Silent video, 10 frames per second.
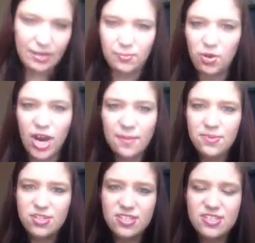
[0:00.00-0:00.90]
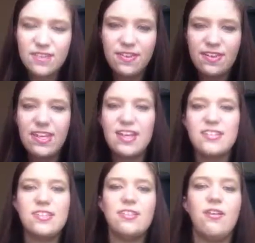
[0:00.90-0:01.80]
primers and stuff like that.
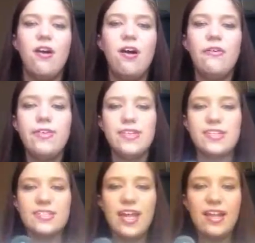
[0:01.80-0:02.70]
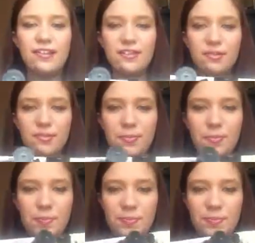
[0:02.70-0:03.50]
So they're all in this little